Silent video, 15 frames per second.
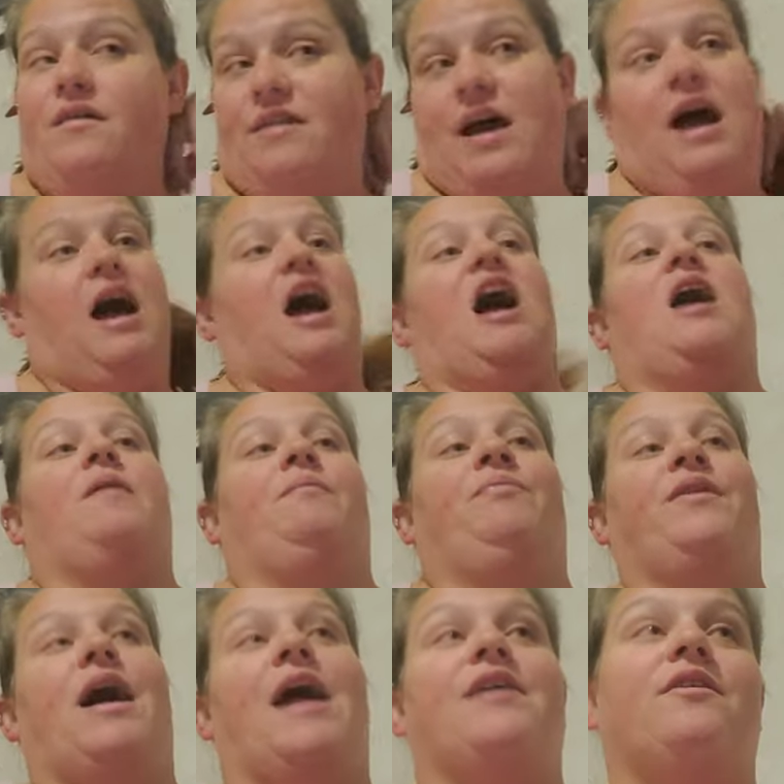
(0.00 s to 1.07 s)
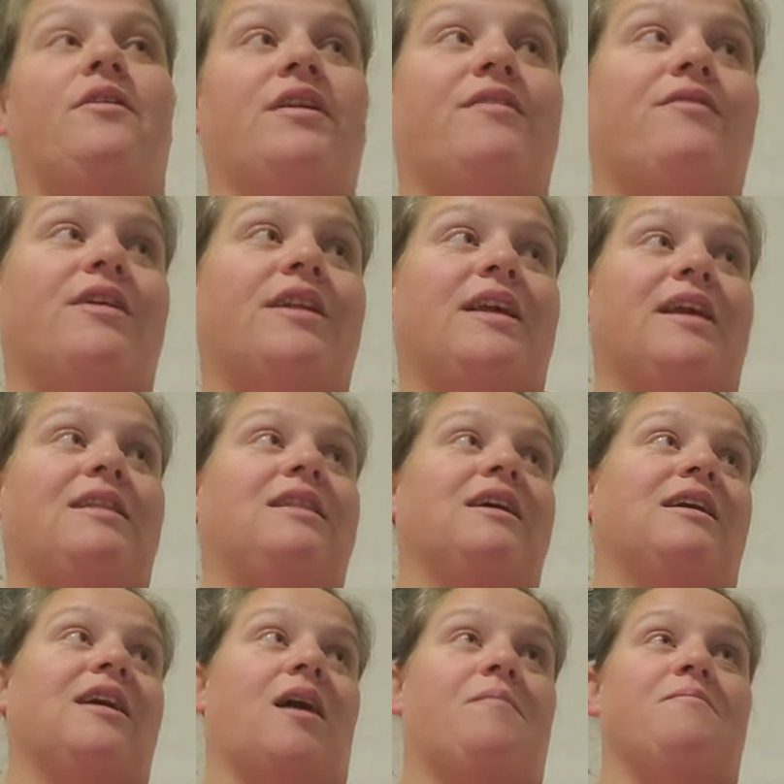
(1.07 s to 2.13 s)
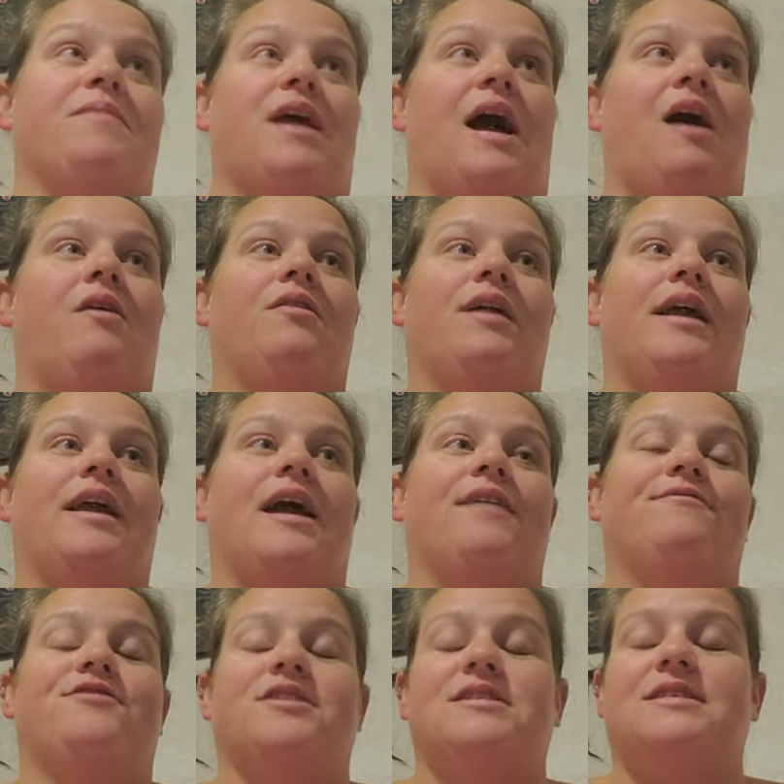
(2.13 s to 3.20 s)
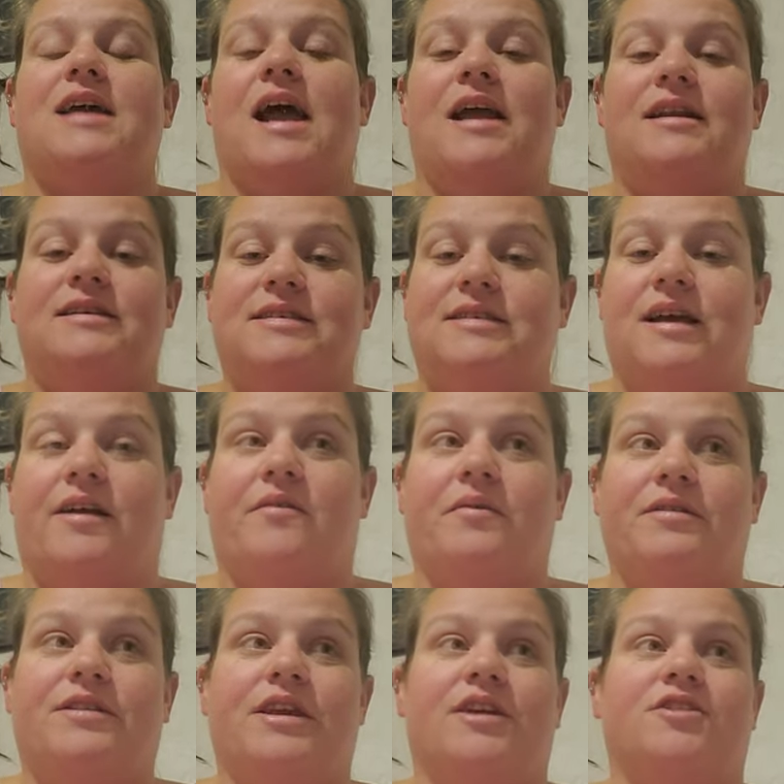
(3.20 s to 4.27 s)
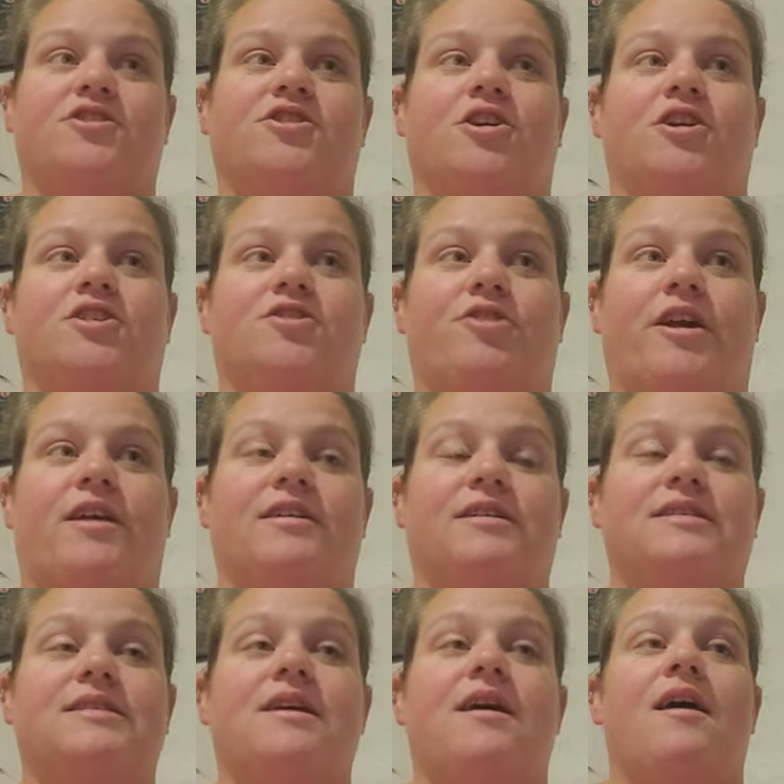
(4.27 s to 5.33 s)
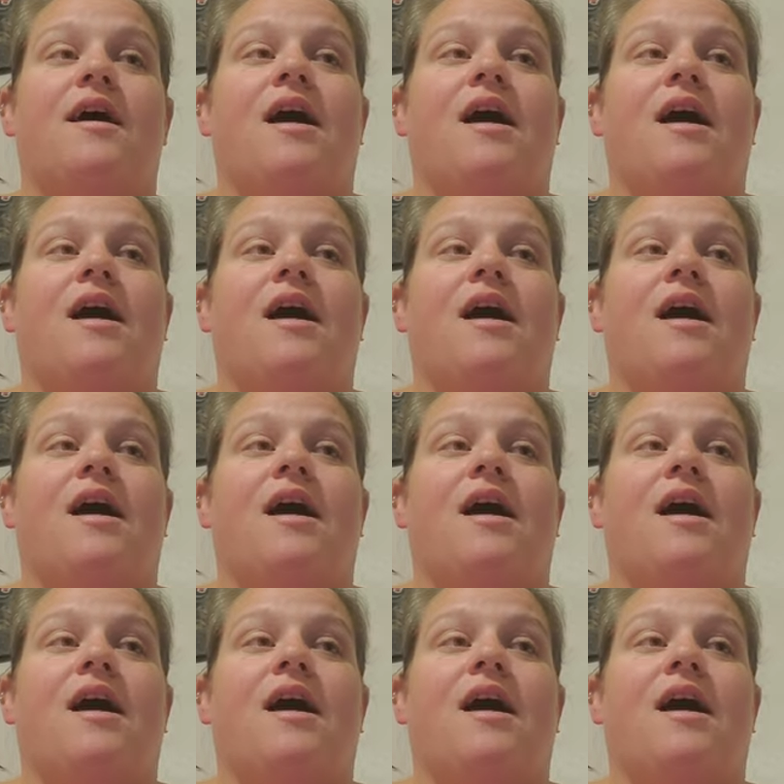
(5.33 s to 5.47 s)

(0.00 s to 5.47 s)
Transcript: um, I don't even eat the gum now. Like I've just kind of stuck with the Ensure drinks.